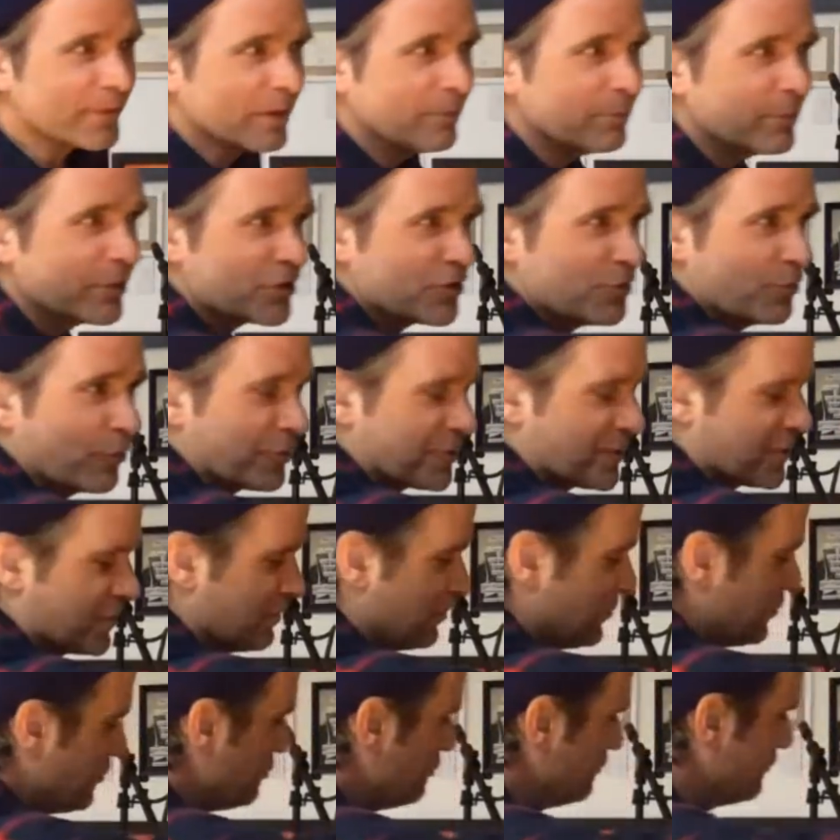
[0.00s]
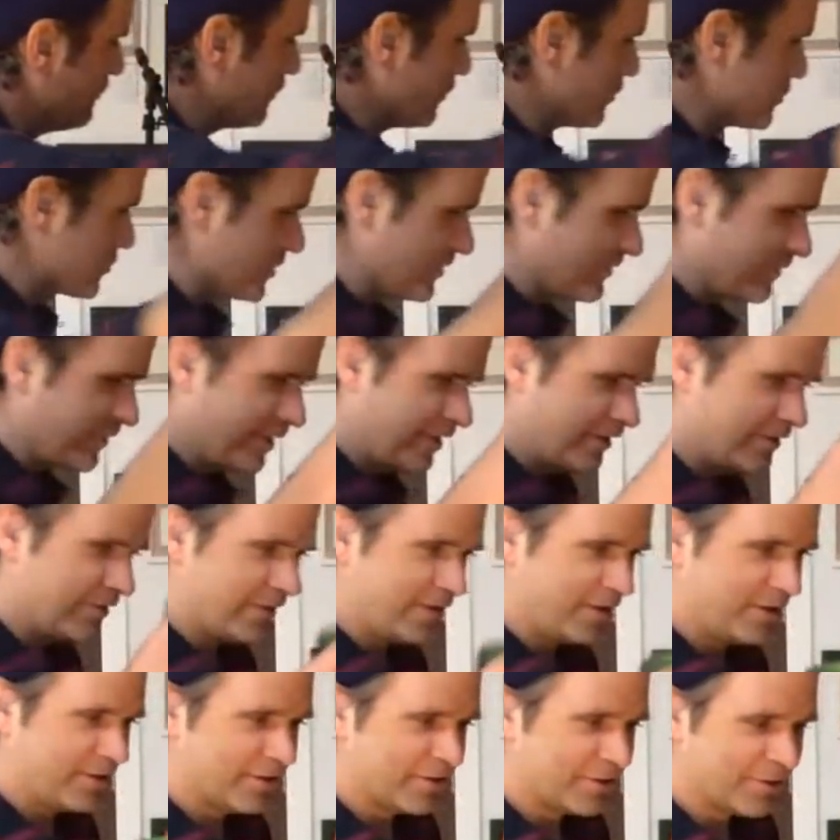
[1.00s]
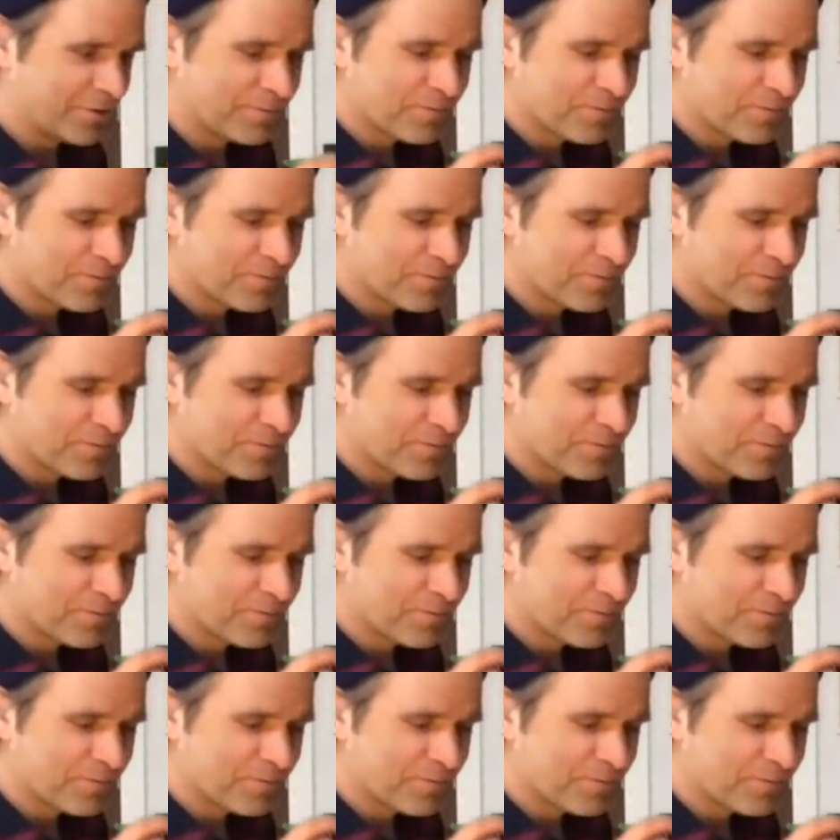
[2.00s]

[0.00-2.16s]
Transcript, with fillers: much more subdued version than the uh,